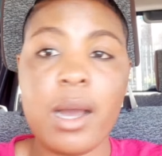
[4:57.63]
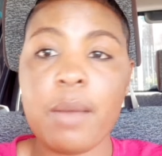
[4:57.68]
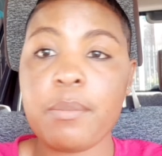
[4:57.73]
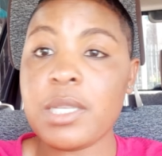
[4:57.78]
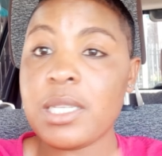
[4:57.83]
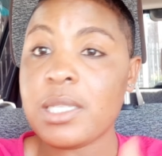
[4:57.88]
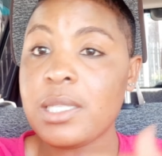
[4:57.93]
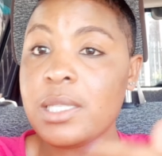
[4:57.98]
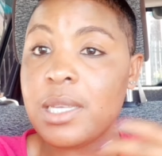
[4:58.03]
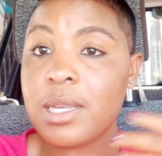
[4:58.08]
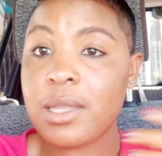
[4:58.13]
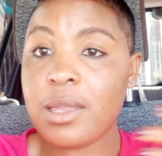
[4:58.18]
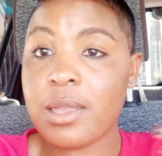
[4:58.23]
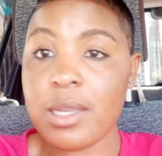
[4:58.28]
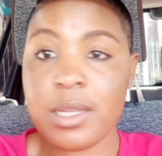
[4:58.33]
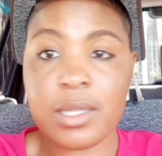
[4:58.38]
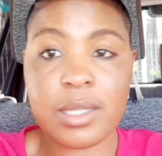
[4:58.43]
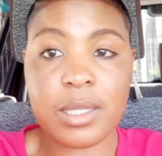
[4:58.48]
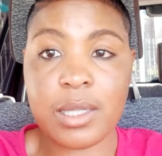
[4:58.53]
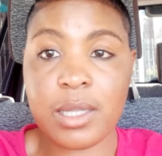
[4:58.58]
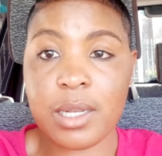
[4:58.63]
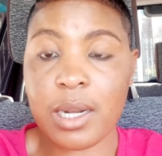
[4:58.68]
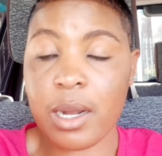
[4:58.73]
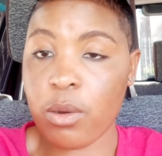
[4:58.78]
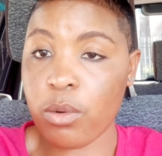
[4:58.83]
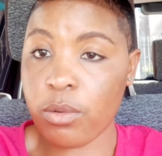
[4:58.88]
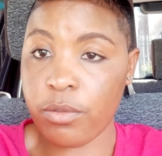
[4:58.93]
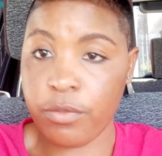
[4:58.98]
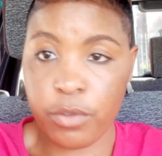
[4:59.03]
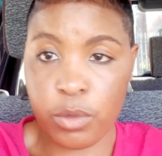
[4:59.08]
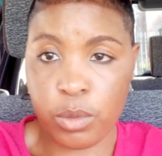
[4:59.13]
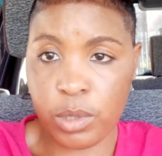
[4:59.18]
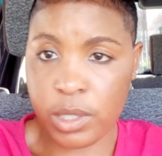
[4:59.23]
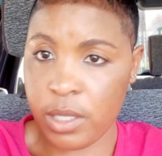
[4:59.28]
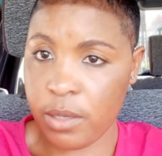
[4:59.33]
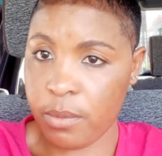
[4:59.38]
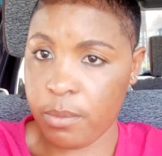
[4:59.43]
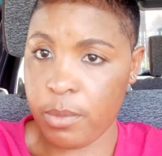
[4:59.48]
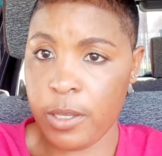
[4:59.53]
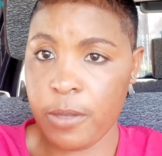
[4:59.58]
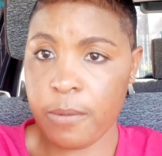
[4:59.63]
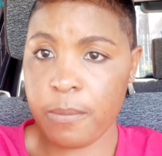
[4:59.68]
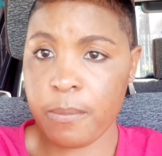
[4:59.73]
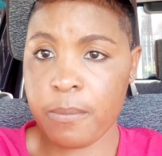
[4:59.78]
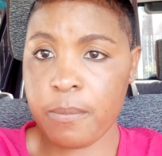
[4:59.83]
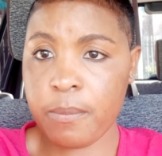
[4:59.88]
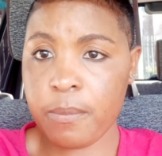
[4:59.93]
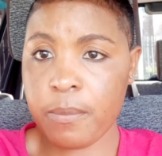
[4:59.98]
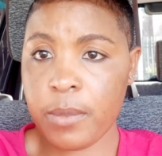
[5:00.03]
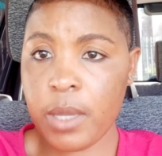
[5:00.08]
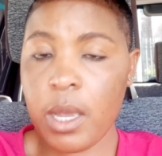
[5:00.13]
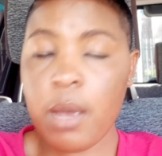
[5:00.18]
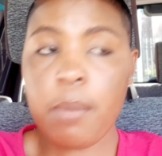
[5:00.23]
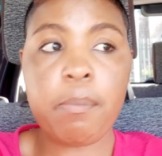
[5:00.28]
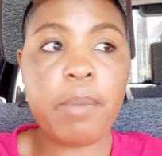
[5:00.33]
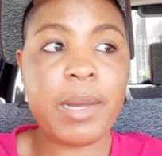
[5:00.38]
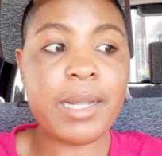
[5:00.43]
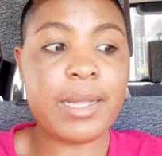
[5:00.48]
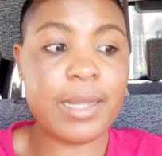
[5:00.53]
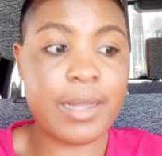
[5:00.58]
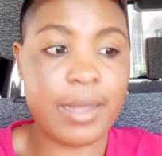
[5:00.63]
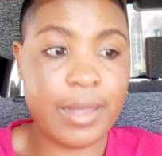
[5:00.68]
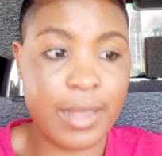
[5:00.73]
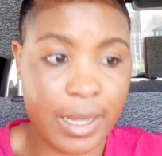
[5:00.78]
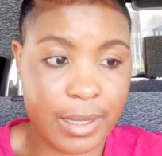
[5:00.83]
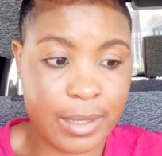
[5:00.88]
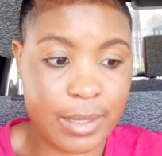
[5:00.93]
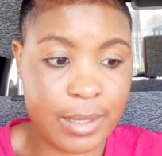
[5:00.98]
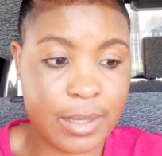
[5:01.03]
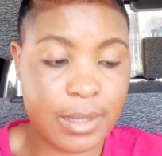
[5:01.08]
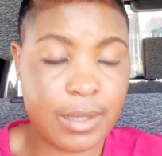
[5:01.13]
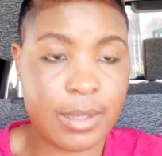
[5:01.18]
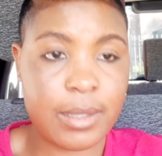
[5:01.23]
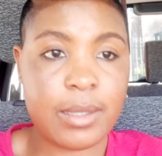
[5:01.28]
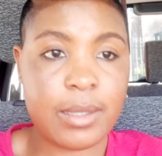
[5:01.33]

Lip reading: I'm just seeing things that are confusing me. But that